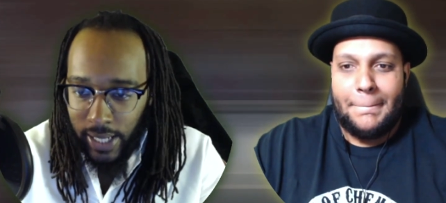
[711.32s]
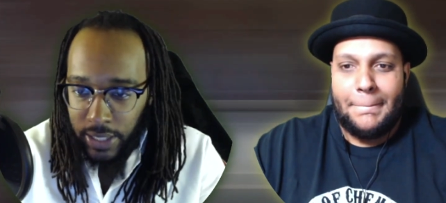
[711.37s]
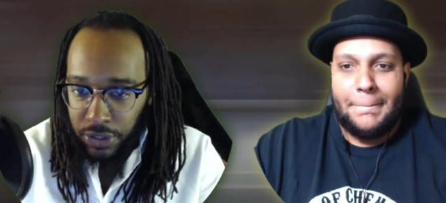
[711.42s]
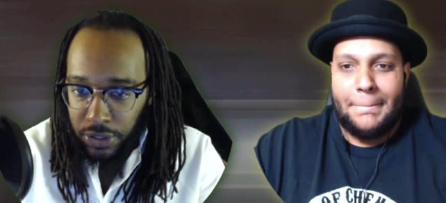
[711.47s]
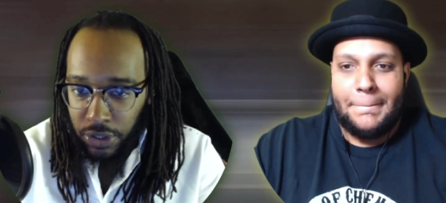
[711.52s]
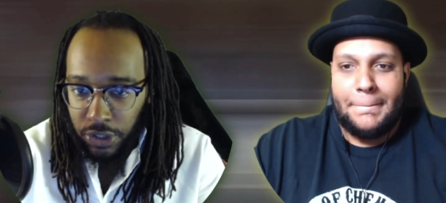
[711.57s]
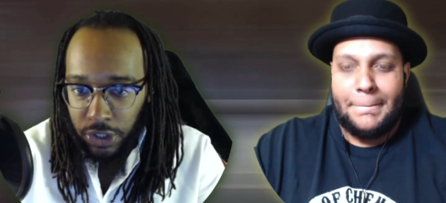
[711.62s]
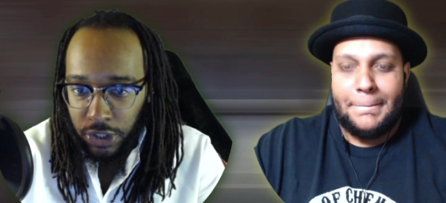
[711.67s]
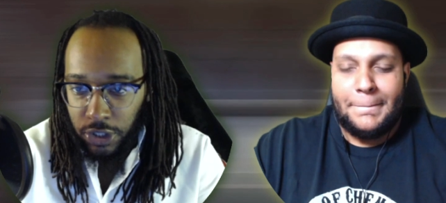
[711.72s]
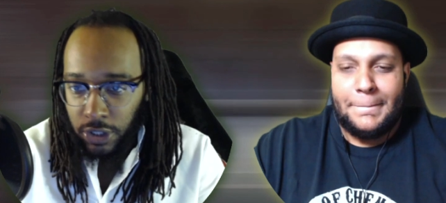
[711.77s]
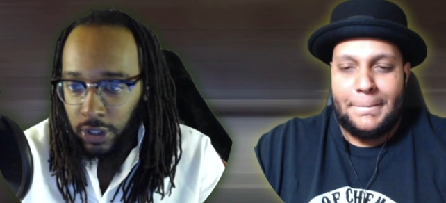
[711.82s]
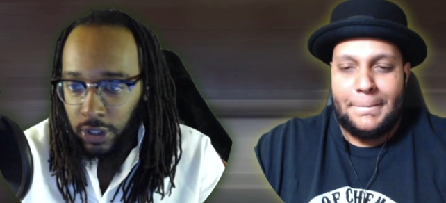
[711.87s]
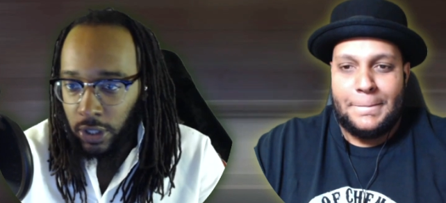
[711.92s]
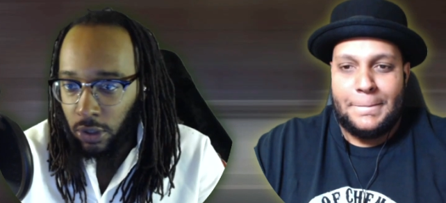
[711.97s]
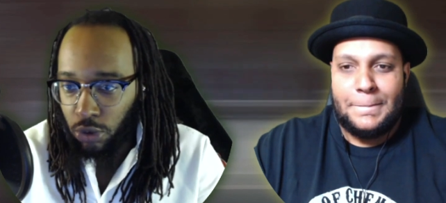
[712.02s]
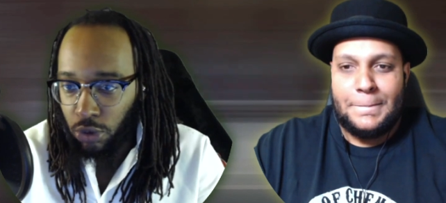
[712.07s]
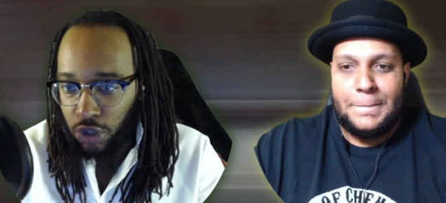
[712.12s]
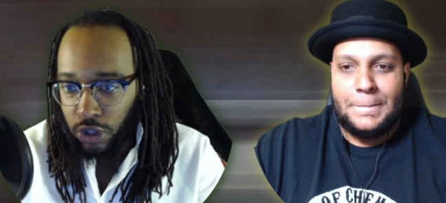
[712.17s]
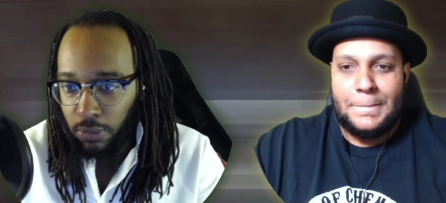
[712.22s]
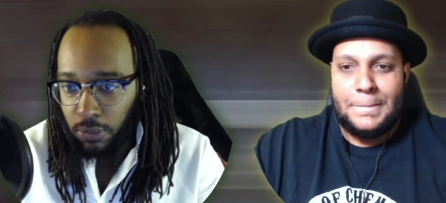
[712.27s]
Speaker 1: it's a
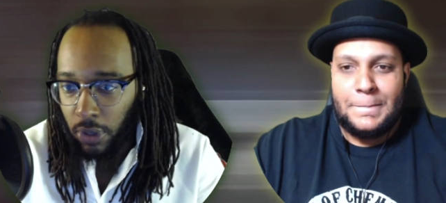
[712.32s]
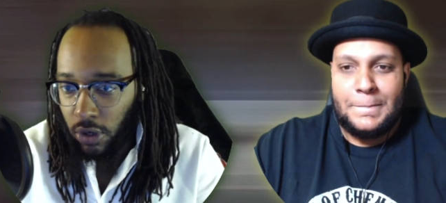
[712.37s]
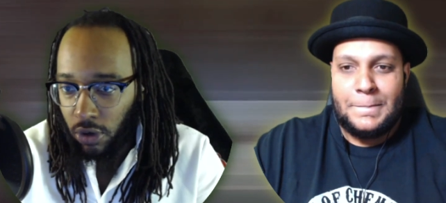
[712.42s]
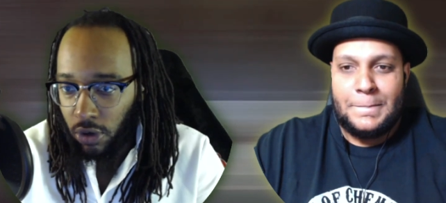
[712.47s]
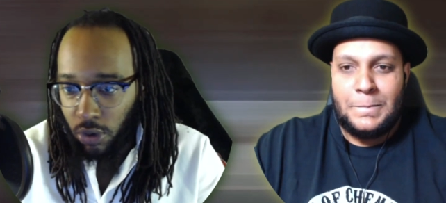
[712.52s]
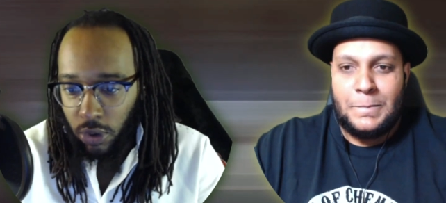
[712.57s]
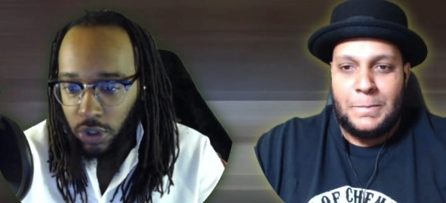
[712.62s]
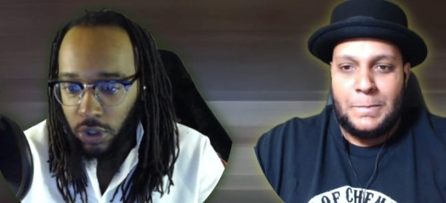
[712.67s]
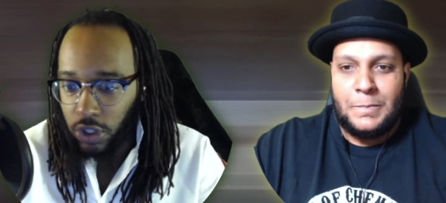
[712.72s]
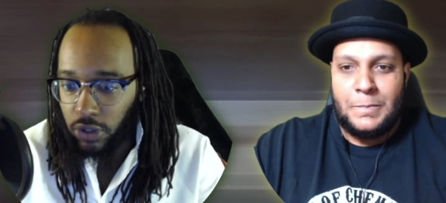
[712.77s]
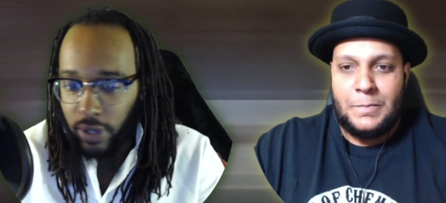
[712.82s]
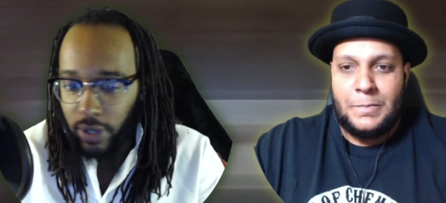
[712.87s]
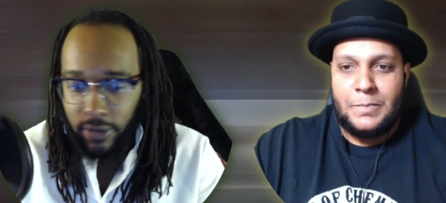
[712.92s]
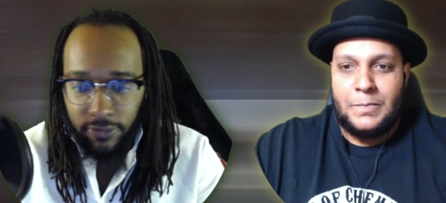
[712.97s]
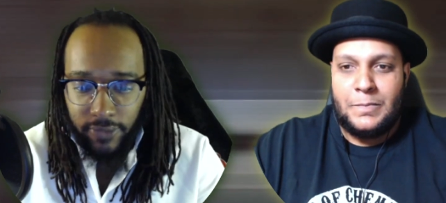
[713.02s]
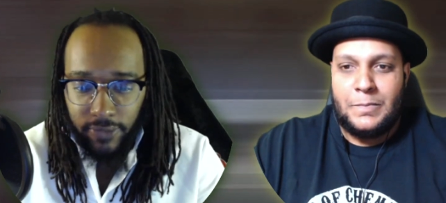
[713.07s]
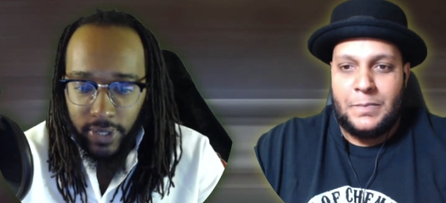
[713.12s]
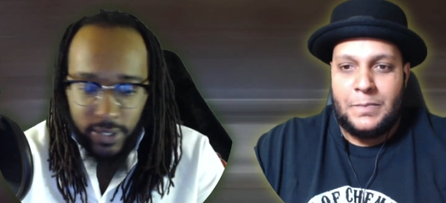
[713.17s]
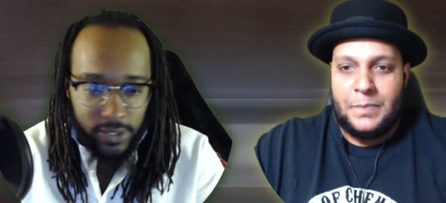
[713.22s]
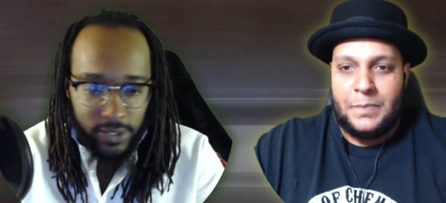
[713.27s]
slow smirk or a straight
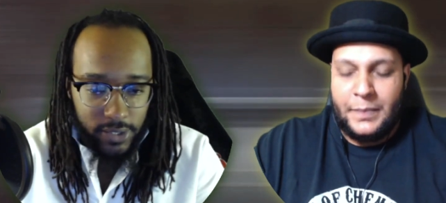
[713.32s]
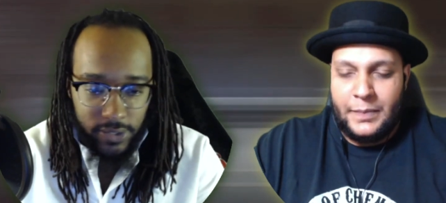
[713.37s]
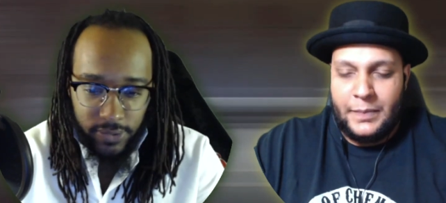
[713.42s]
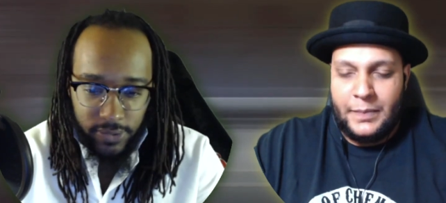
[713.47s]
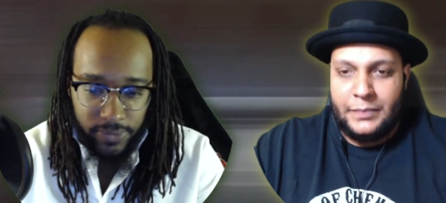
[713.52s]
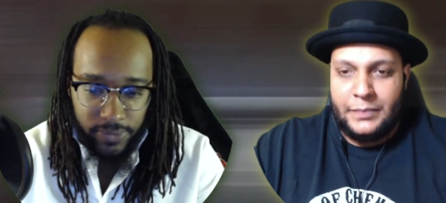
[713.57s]
face.